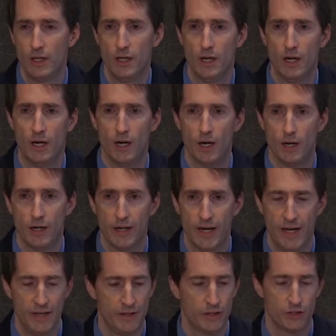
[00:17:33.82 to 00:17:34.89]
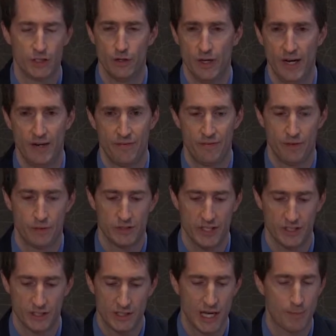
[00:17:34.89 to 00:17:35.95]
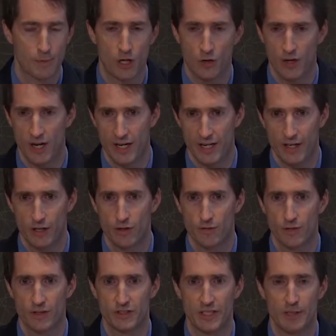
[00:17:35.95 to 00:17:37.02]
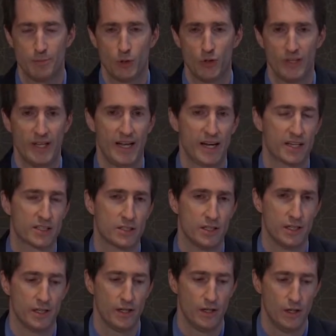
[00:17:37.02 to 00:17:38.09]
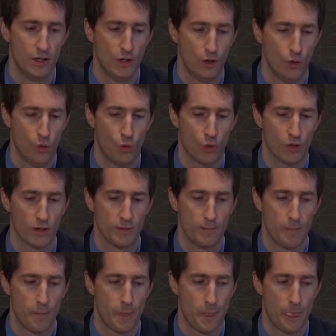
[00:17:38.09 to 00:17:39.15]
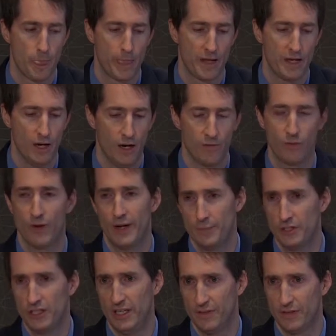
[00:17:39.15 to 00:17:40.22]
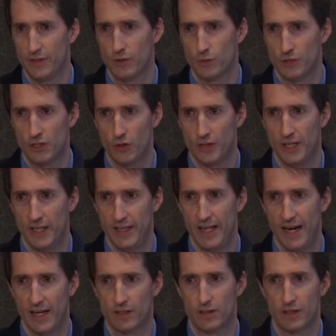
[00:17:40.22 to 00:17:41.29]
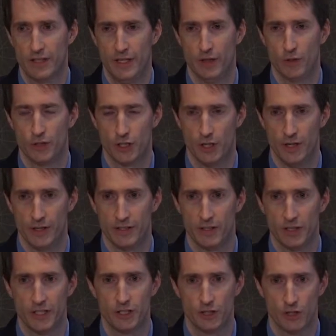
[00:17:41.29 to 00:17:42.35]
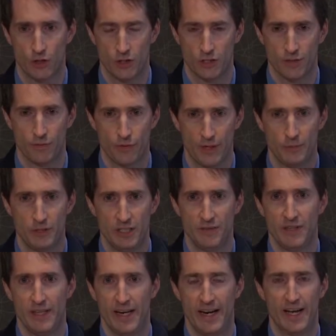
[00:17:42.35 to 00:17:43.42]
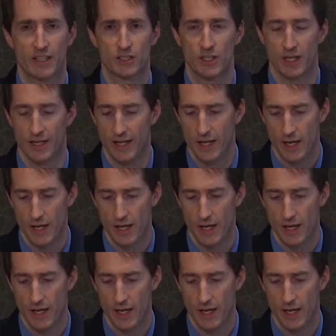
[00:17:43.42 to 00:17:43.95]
Uh, and there's no, if there was a stop codon error, for example, in that exon, or a frame shift resulted in that, you know, a, deletion caused a frame shift in that exon,